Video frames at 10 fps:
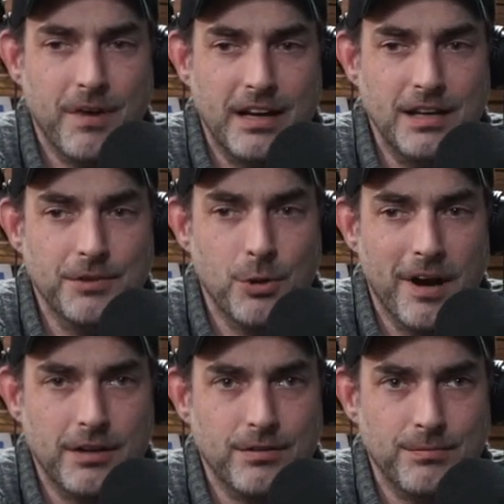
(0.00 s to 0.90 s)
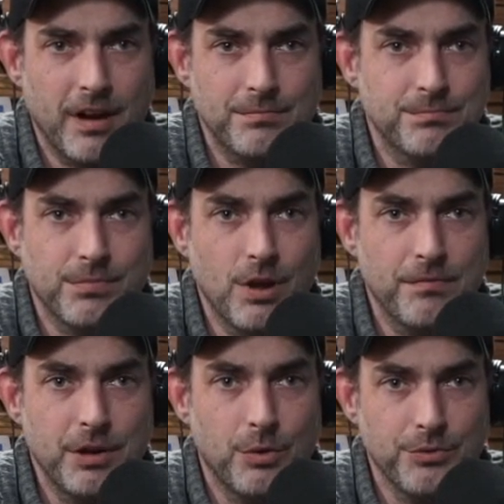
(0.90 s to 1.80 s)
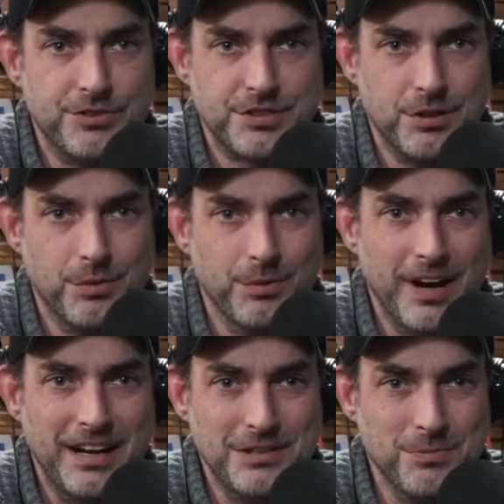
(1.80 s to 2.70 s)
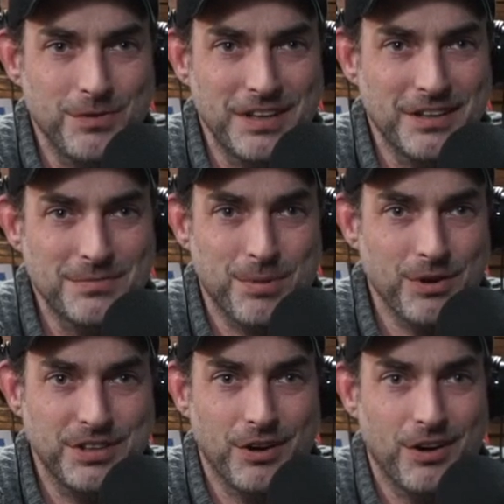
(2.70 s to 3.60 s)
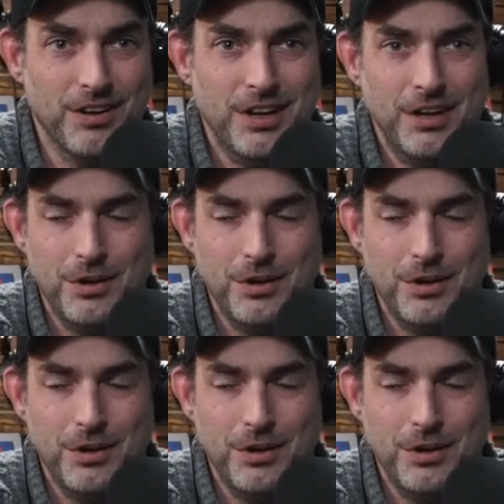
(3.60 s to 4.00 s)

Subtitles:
can even go back. I love the old slow '80s movie that birthed it all,